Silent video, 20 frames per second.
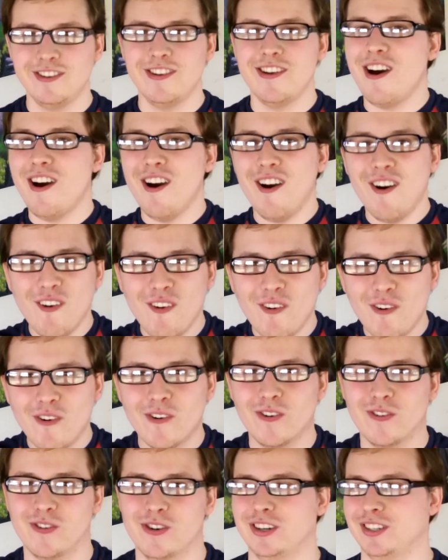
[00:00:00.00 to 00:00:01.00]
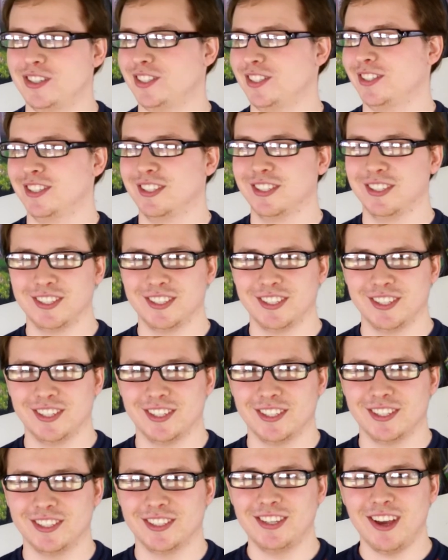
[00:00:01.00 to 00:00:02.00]
No!
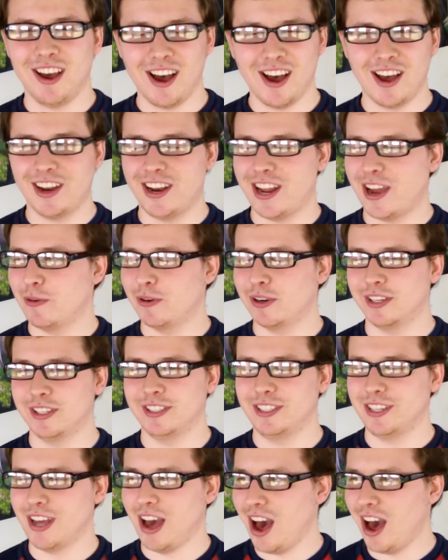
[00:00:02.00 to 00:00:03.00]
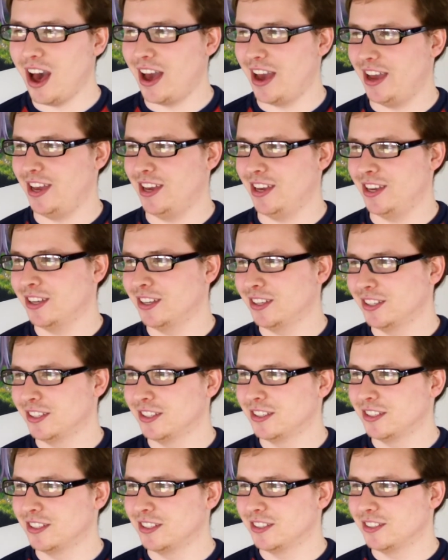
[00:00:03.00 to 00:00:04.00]
God, I would die!
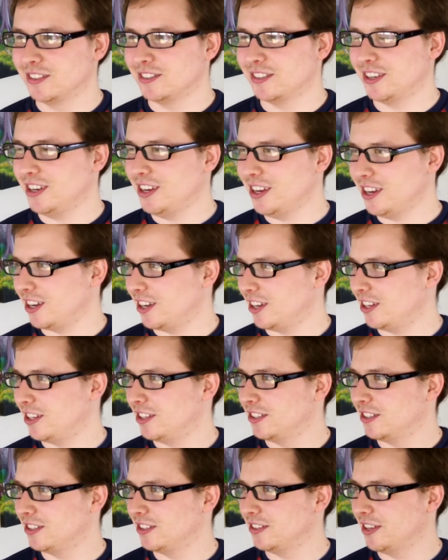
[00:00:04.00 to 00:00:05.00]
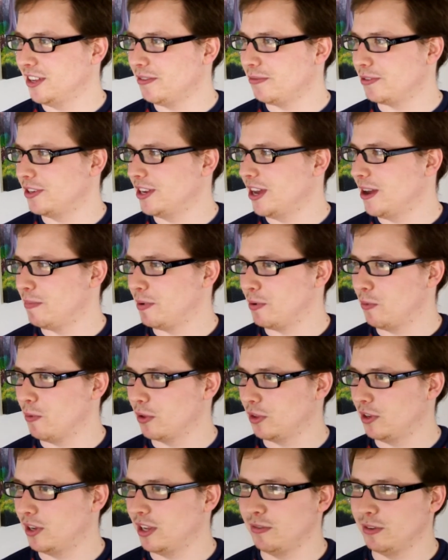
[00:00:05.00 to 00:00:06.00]
Ugh, life would not be
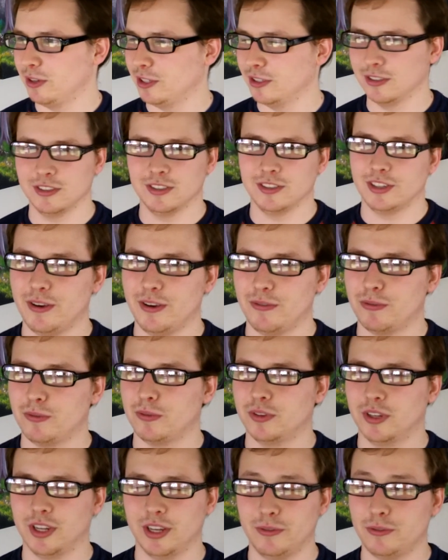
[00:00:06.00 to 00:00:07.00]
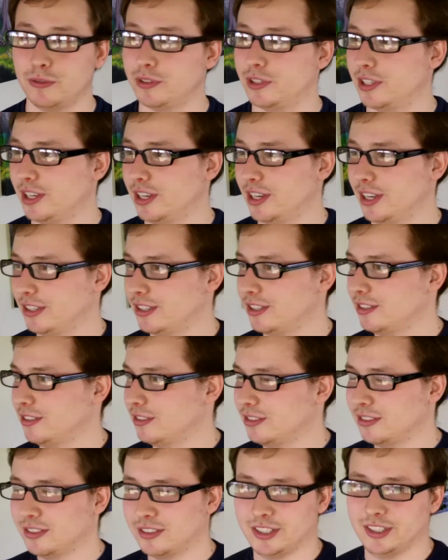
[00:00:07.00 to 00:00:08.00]
worth living. Life, life would not
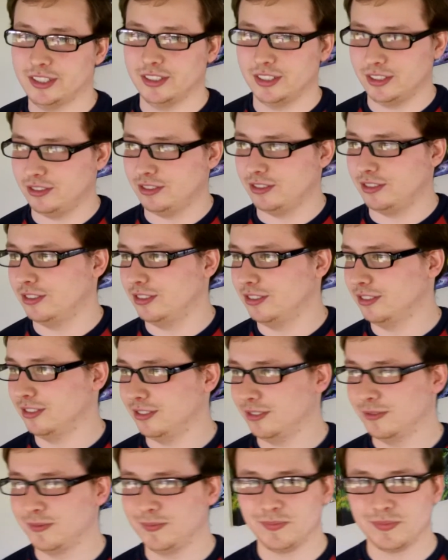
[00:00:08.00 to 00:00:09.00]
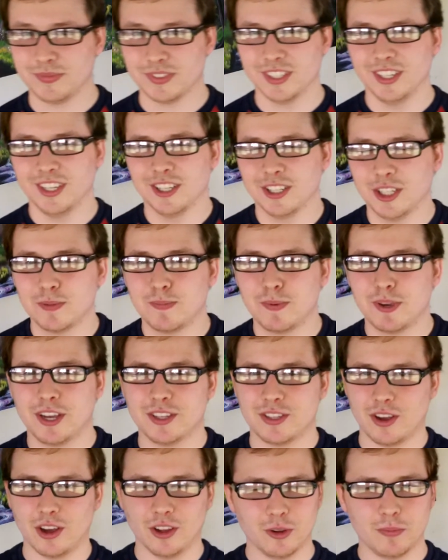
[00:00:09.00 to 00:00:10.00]
at all. Just
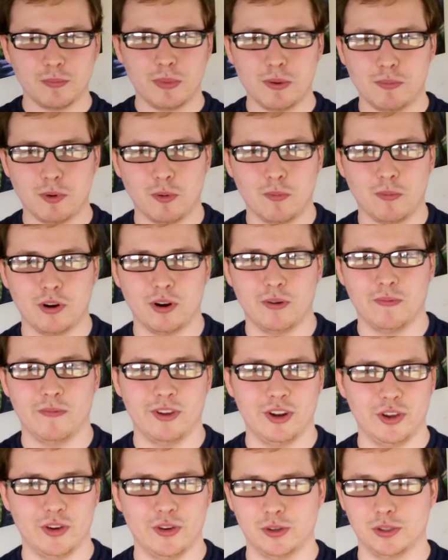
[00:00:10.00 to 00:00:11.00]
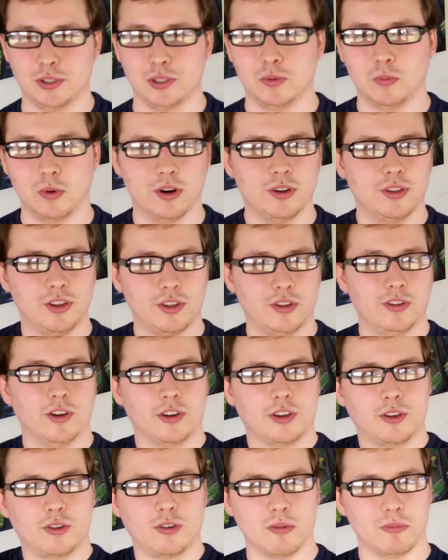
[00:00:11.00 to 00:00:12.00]
because other people put up videos where they
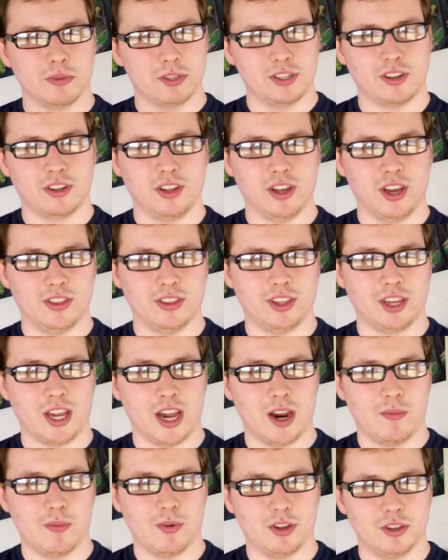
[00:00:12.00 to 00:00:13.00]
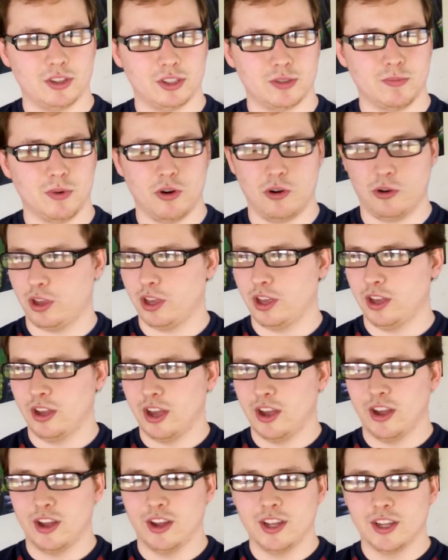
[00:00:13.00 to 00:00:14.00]
look grimacingly at the camera and smoke,
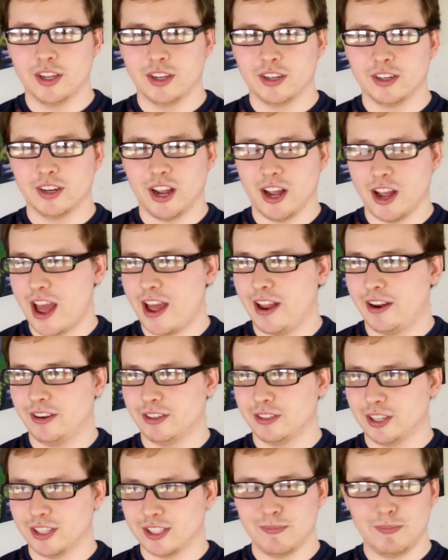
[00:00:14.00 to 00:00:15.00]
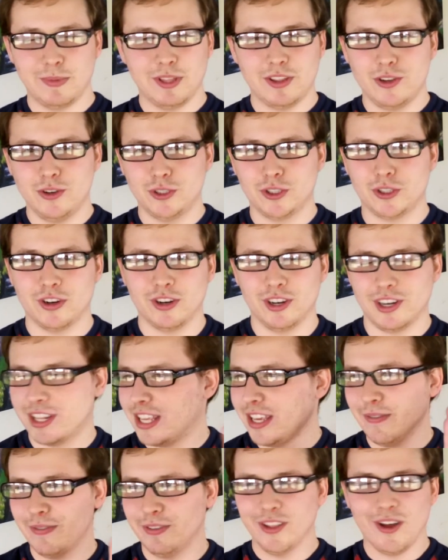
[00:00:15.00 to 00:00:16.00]
eh, doesn't mean that you shouldn't,
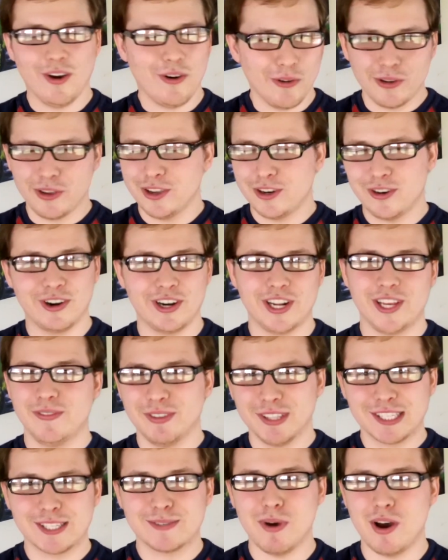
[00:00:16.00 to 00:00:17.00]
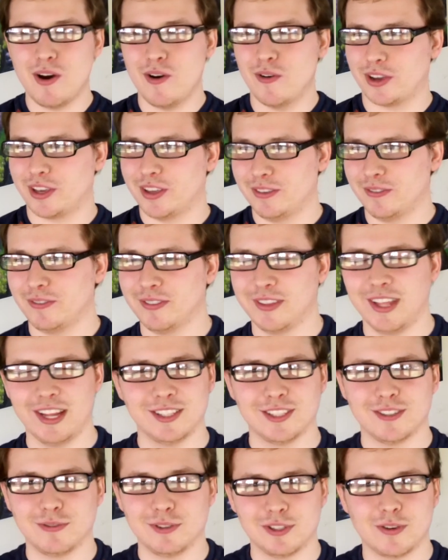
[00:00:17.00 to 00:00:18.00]
even though you don't even smoke.
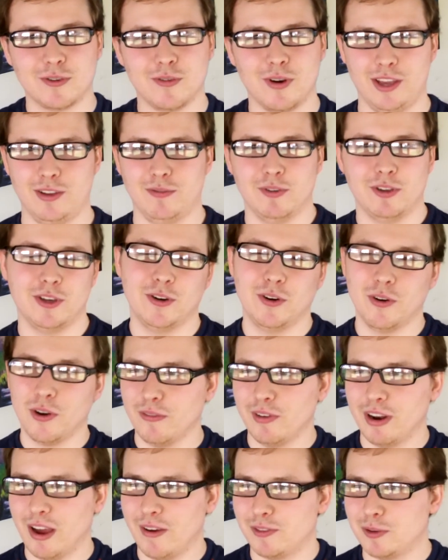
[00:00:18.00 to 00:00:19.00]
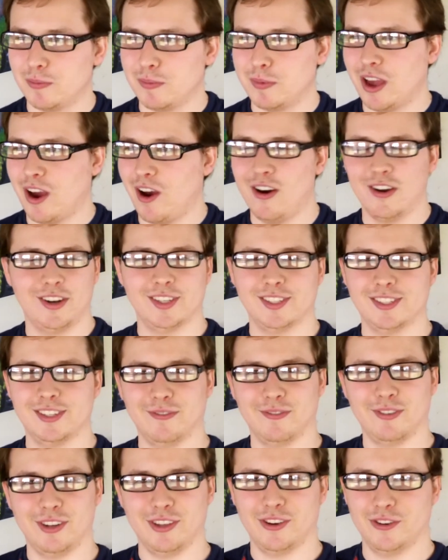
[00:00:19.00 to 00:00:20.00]
That's what's great. You don't even have to be honest
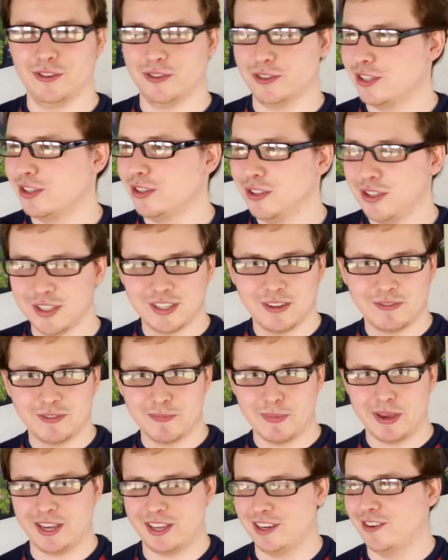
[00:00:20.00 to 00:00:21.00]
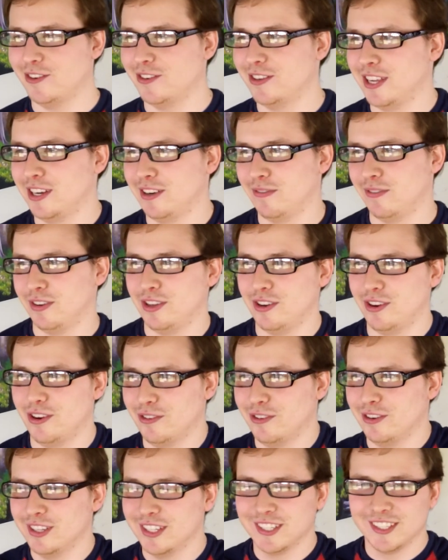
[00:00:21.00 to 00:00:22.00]
in videos. You just have to make an entertaining
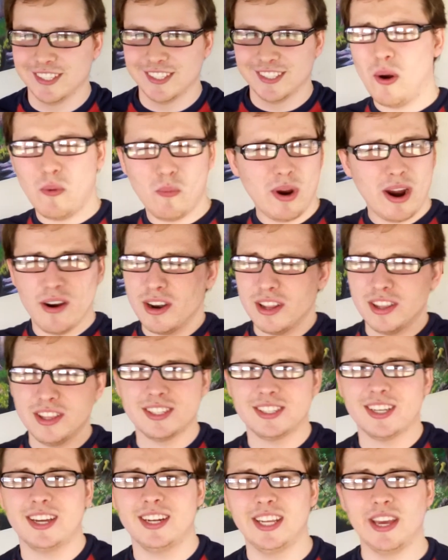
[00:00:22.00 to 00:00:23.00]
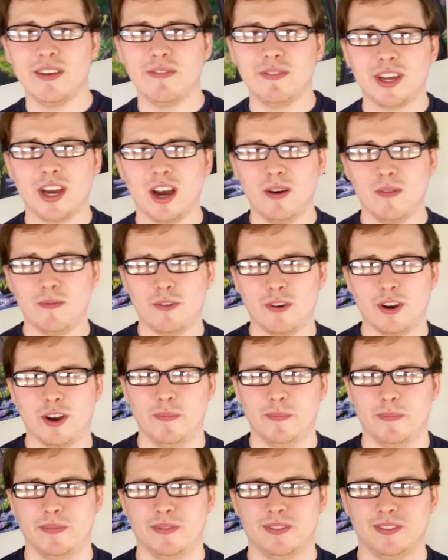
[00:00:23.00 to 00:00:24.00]
video. Where did this idea even come
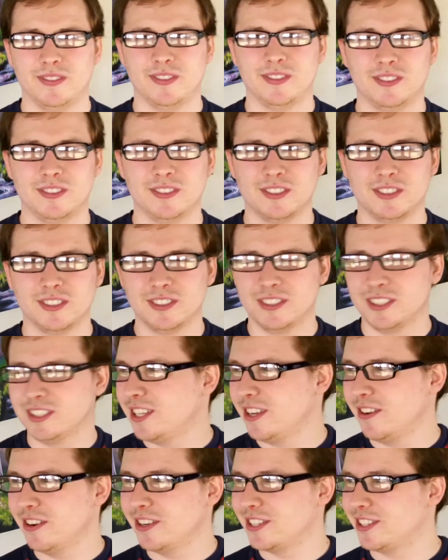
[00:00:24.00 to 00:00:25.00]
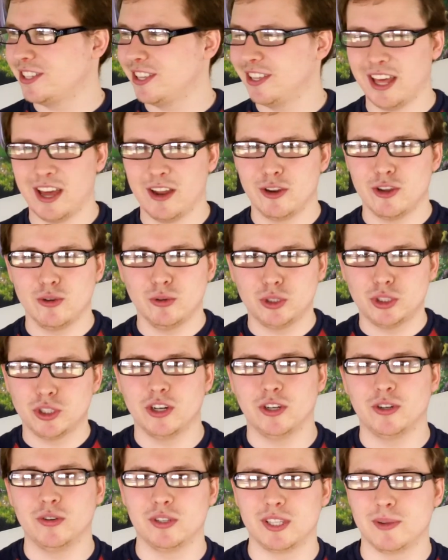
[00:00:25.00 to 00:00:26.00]
from? Seriously, that you
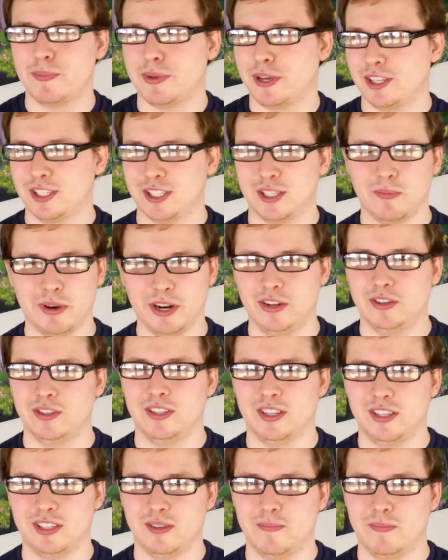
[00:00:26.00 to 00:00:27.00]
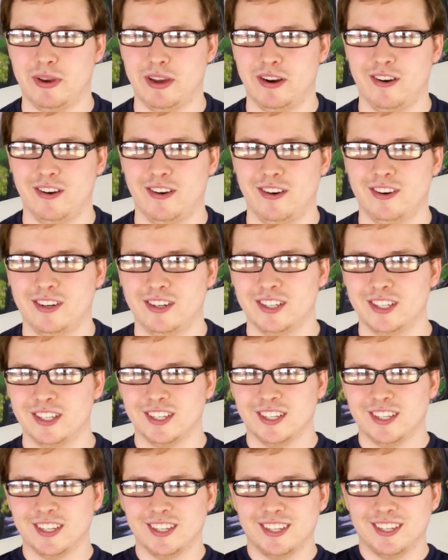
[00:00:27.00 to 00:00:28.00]
shouldn't do something because someone else does it better.
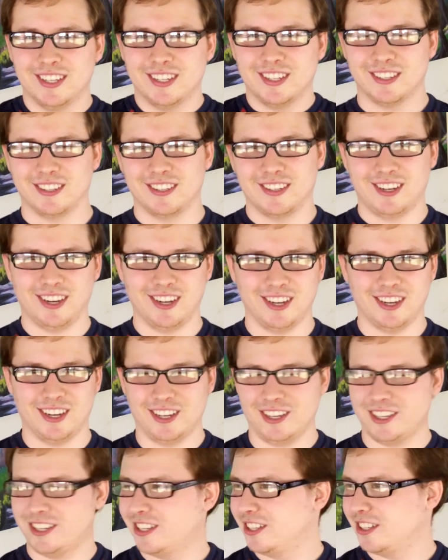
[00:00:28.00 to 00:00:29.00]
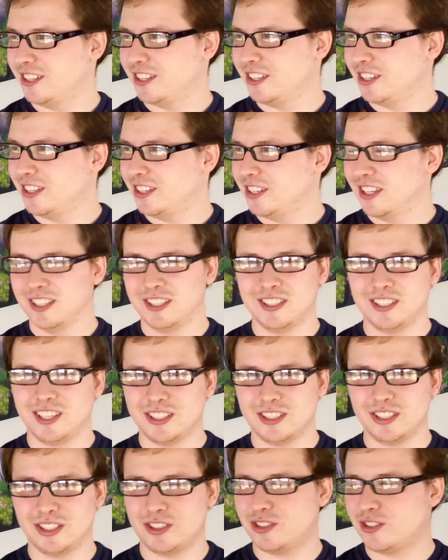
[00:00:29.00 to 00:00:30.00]
Ah, it's
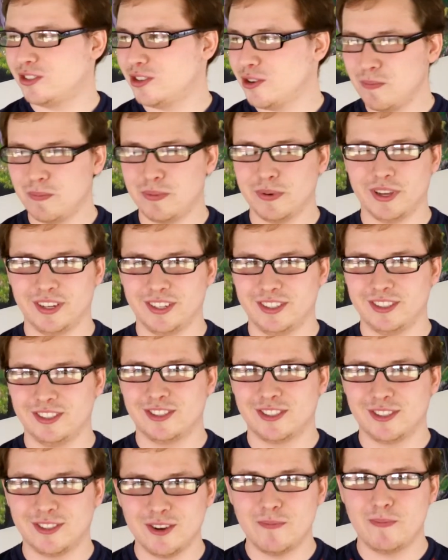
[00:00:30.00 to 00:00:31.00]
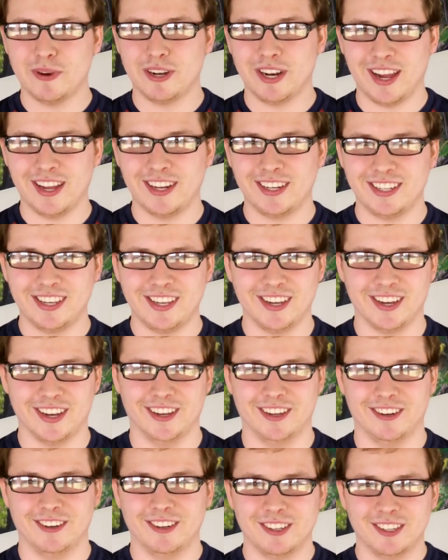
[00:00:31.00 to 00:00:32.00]
such a stupid, stupid
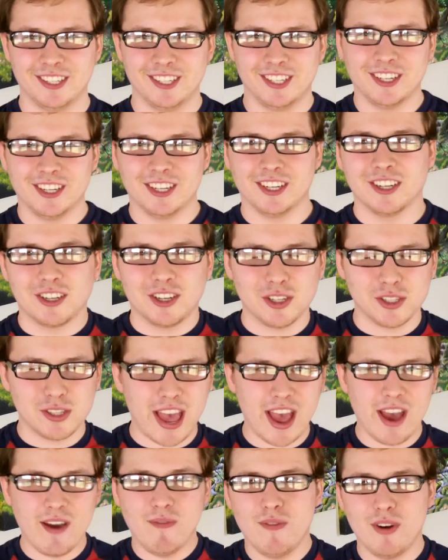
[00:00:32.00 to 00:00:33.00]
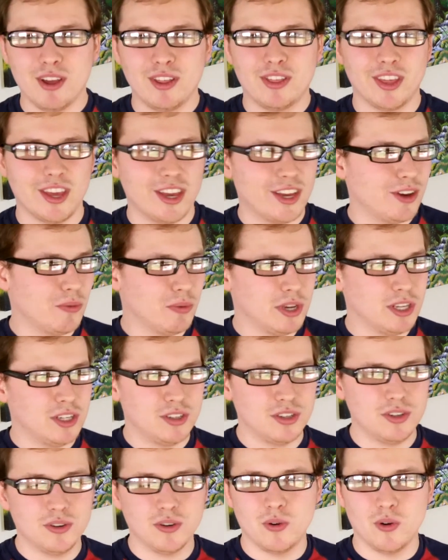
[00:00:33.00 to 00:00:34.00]
idea. Because everything we
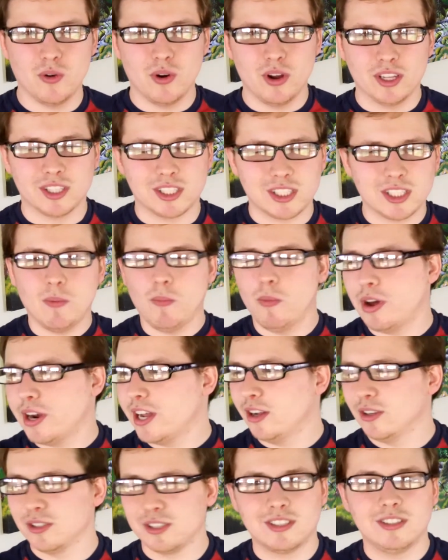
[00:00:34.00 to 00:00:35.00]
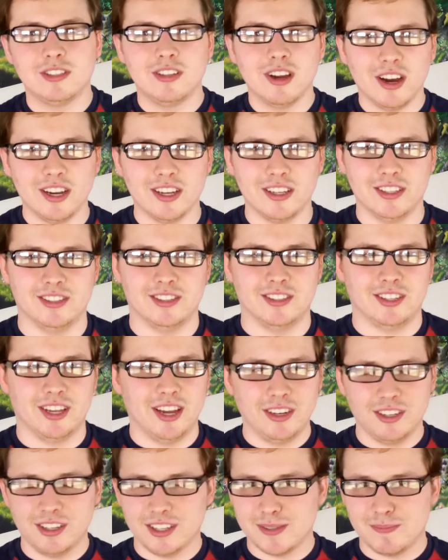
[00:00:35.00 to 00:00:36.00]
do, someone else
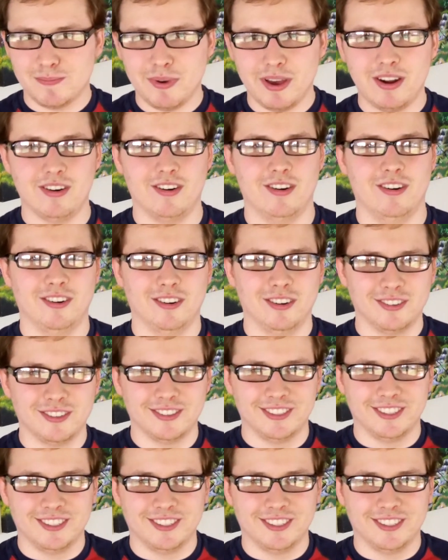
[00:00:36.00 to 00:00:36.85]
does, and does better.